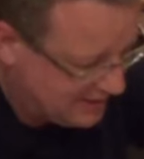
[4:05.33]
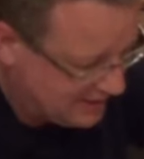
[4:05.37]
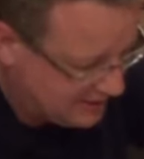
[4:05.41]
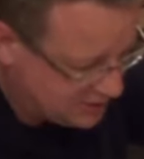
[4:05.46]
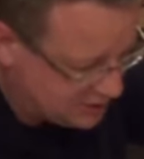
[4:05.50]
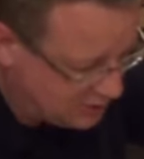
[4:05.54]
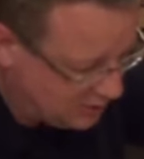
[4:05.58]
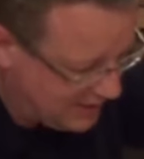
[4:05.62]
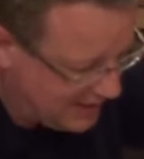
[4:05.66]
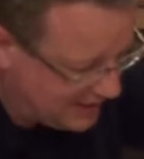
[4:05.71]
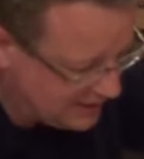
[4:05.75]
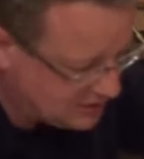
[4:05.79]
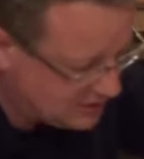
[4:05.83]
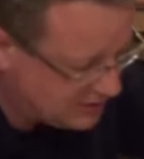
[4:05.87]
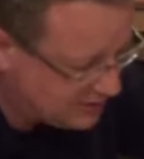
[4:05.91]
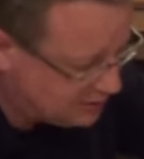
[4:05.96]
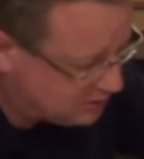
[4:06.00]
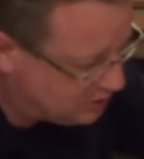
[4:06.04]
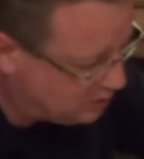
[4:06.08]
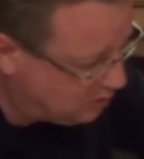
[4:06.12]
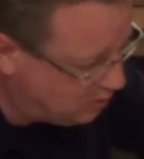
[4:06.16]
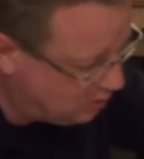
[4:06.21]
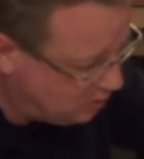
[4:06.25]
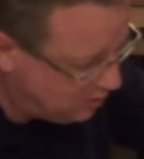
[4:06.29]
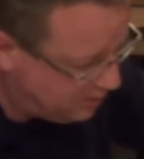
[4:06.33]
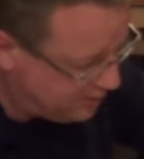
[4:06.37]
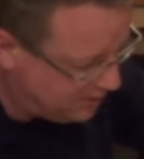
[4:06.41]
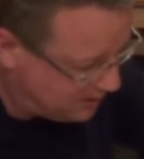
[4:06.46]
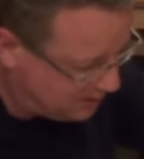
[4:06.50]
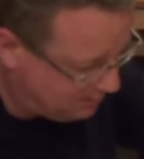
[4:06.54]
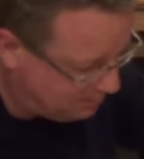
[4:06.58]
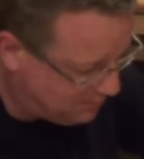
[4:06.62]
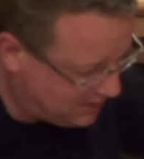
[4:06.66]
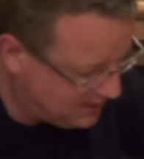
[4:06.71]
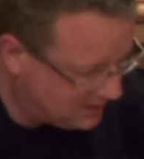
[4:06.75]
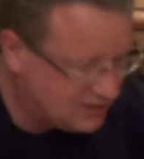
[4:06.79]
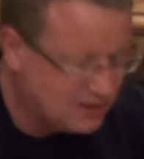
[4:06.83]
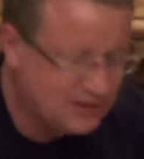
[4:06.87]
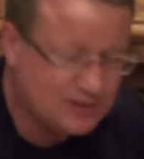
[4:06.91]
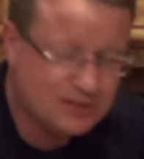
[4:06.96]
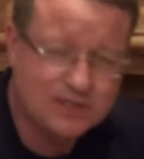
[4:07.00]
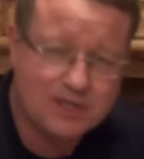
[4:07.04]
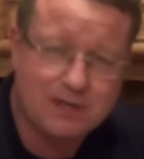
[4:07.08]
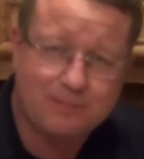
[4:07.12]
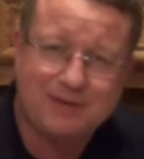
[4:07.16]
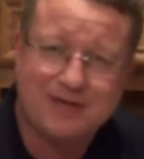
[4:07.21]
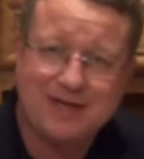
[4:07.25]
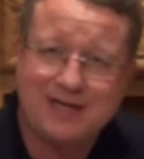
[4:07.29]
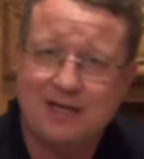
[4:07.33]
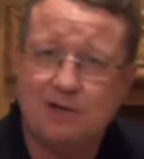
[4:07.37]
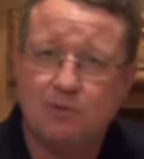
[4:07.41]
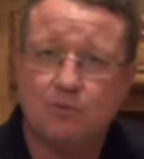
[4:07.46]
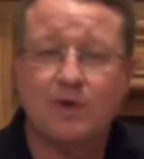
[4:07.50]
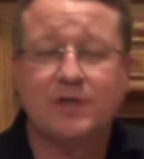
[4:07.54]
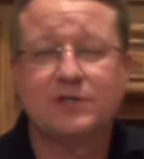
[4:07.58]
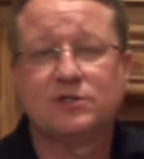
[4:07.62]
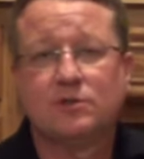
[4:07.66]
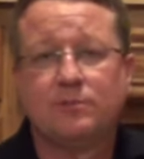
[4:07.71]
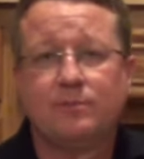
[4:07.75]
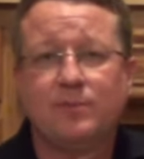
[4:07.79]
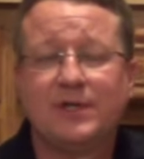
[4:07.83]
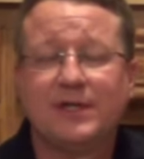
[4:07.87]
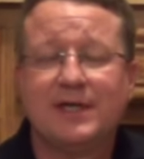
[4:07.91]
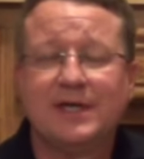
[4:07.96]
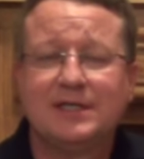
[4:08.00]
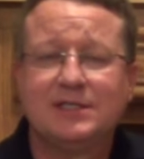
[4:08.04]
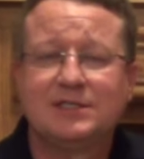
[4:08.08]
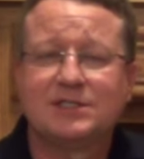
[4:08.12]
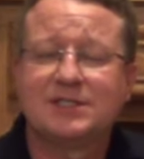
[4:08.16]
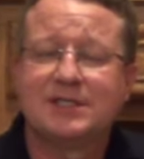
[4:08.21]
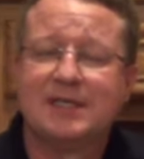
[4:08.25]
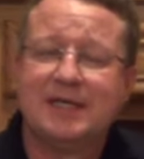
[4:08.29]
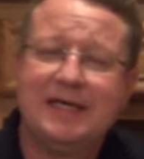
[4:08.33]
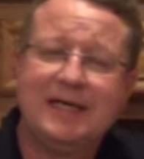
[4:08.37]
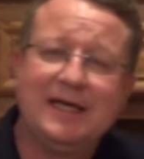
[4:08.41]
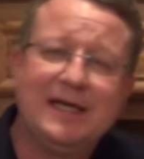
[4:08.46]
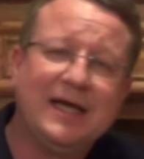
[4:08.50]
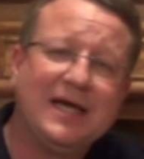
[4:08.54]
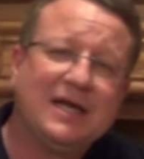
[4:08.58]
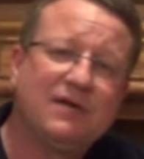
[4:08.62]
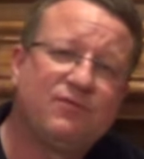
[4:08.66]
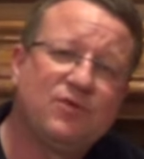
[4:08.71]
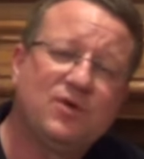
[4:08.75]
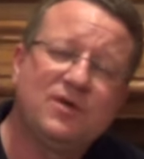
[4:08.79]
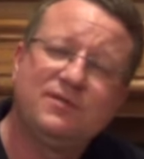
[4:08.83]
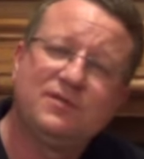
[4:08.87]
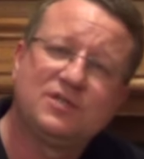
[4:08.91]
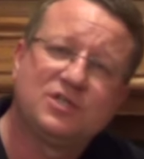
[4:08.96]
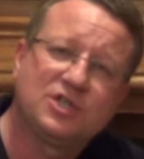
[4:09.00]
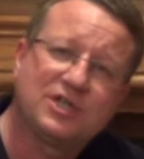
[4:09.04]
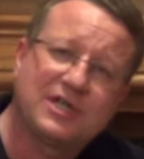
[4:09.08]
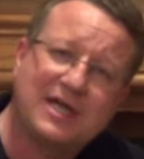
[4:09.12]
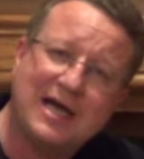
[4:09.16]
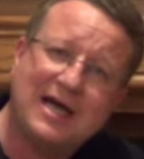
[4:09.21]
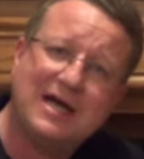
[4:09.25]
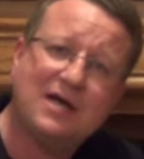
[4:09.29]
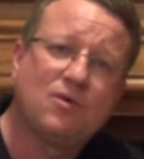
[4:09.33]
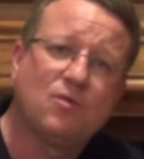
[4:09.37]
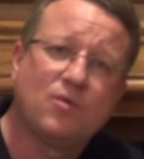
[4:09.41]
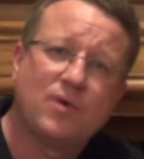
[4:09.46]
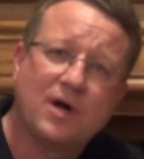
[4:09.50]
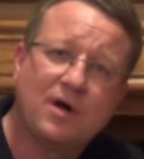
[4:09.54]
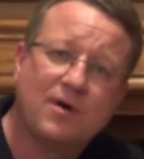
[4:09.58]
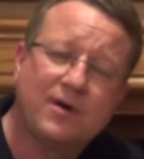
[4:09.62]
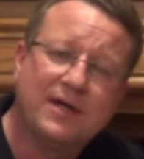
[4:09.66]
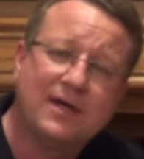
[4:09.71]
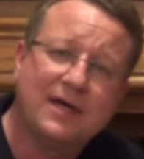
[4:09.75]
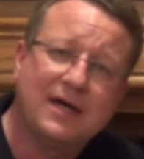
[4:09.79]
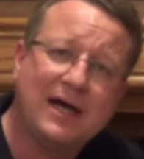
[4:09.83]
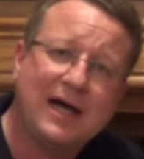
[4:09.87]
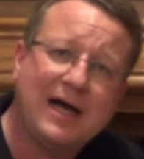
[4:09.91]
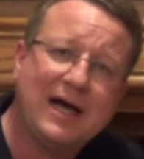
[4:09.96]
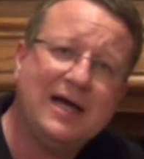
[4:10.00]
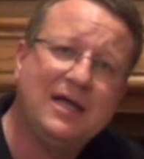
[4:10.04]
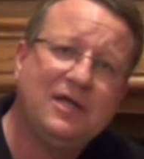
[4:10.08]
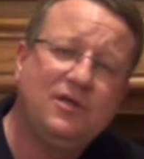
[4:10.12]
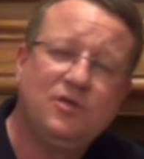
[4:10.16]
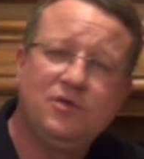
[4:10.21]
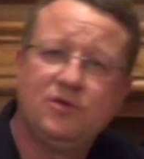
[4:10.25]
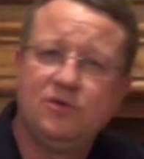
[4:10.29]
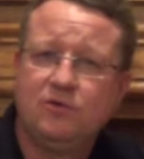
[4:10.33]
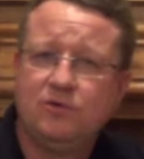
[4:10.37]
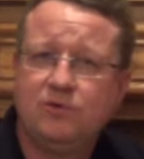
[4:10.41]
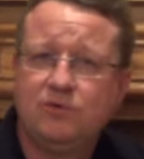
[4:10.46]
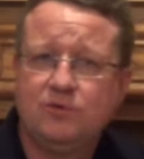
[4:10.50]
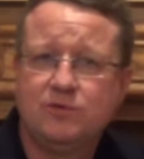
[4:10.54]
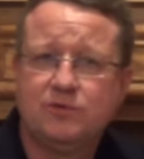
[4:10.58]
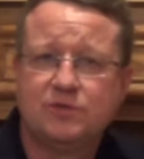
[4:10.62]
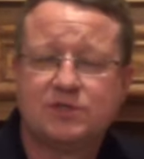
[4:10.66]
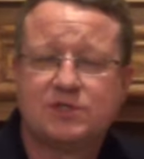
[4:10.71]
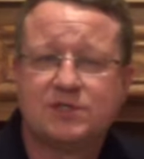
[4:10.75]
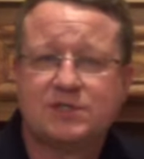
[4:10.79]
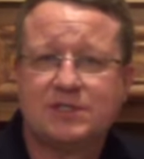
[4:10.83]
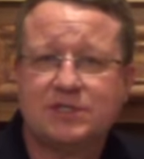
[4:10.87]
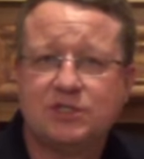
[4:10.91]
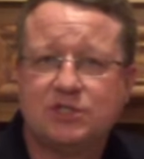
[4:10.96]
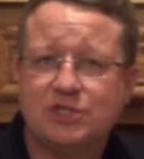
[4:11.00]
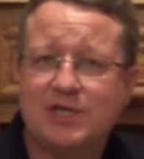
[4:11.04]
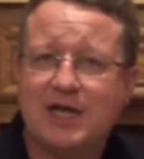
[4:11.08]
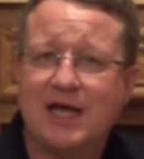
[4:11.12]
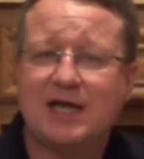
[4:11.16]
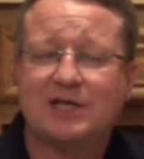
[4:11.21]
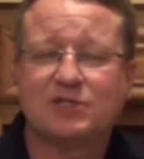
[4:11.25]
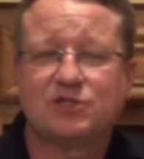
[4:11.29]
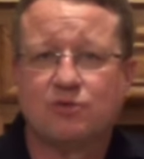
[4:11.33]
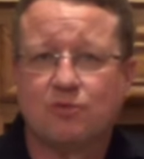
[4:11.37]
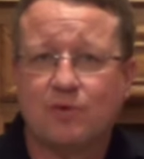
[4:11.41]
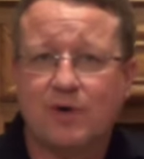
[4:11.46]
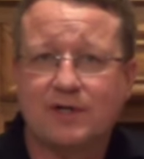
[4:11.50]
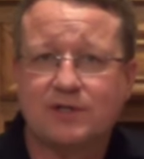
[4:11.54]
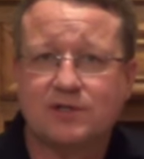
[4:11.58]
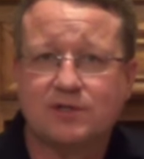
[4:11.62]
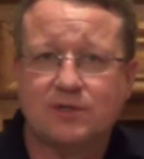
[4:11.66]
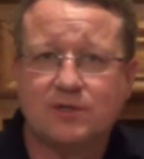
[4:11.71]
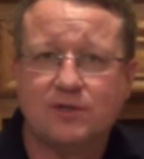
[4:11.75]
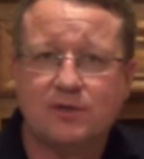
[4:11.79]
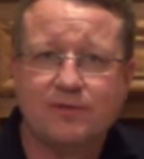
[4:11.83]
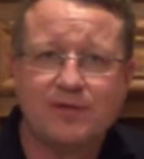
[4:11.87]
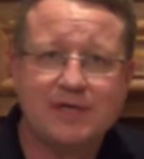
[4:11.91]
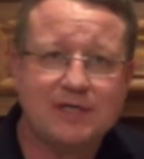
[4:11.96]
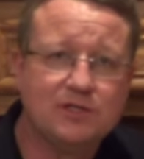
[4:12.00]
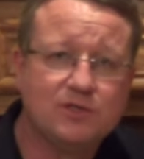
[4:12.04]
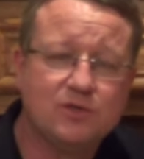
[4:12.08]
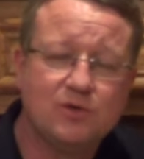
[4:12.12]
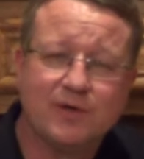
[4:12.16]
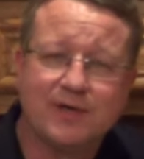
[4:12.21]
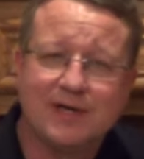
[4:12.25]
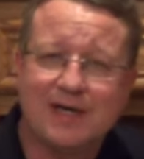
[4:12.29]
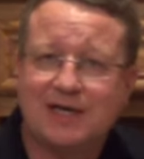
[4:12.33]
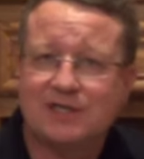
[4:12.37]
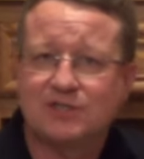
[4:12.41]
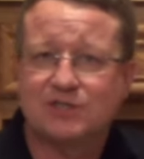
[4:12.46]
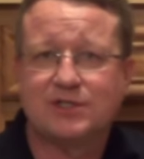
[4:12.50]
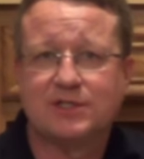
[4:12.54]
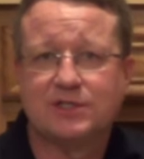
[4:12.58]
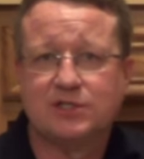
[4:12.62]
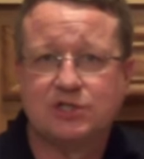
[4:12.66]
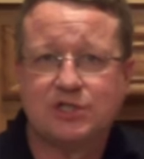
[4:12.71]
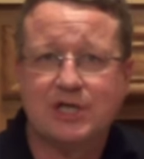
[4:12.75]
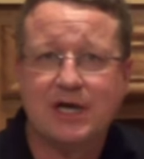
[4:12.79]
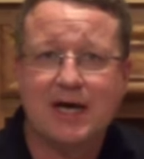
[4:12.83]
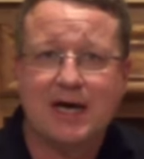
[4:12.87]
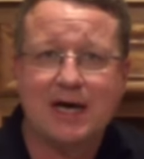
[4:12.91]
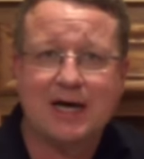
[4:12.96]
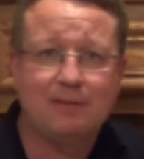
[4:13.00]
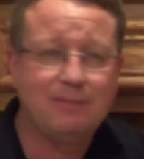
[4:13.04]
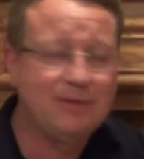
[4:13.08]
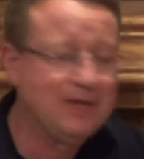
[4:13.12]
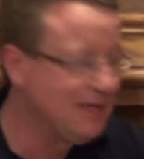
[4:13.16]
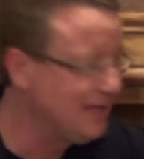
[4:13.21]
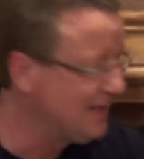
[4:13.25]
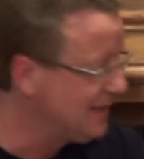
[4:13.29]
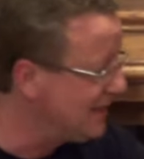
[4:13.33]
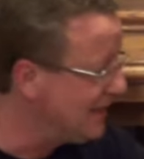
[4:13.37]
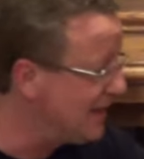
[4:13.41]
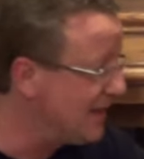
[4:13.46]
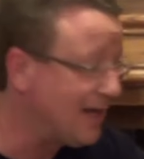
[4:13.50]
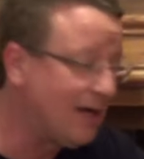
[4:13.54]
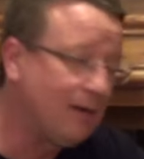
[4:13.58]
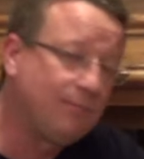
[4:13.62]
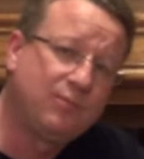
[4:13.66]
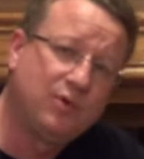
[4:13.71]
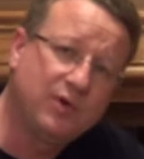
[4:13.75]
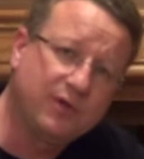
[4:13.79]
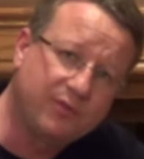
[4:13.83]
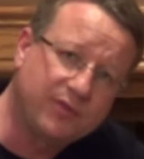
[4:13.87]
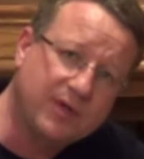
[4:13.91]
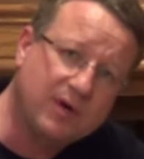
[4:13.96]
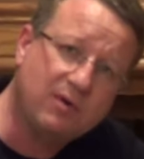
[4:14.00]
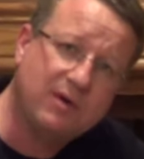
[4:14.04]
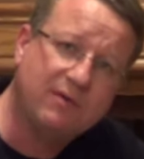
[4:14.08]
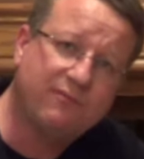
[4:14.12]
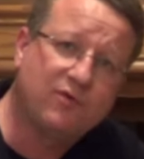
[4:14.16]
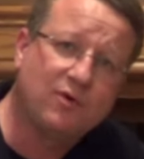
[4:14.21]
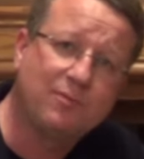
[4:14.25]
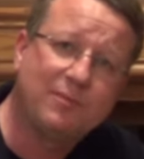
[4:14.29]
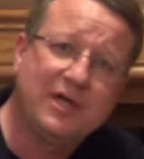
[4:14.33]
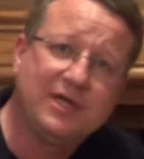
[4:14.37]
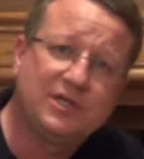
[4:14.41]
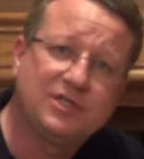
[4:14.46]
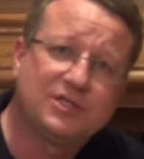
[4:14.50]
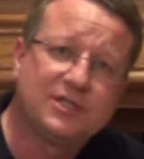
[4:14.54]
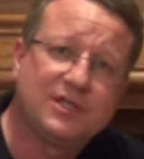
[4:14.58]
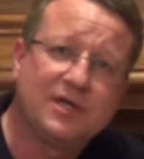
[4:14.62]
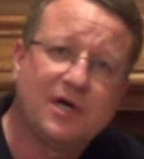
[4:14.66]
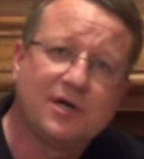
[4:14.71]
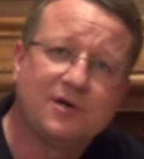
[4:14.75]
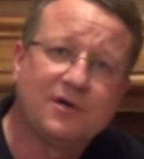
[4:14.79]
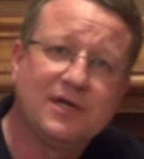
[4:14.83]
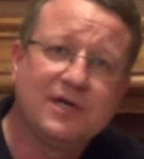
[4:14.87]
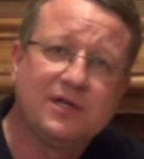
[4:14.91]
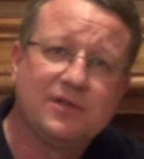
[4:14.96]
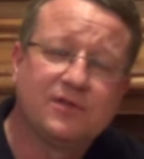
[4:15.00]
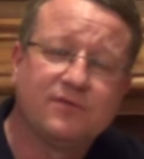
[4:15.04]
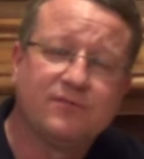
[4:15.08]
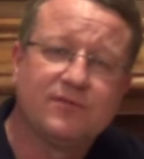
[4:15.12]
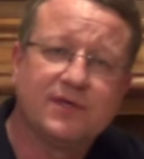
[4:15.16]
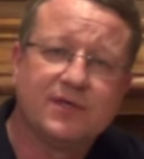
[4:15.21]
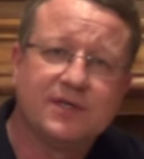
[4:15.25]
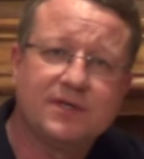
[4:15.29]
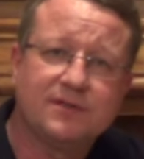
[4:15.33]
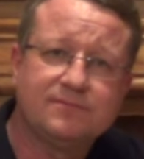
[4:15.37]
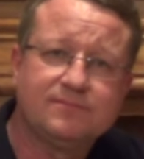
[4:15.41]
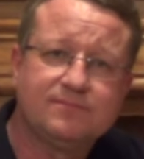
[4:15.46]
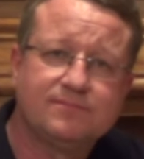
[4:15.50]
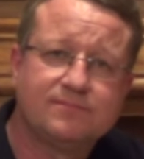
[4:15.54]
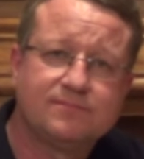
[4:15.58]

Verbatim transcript: So excellent tool, you can pick this up at any rental place. And if you're in the Chicago area, I use Jack's Rental. They do an excellent job, and I'll put their information underneath the video.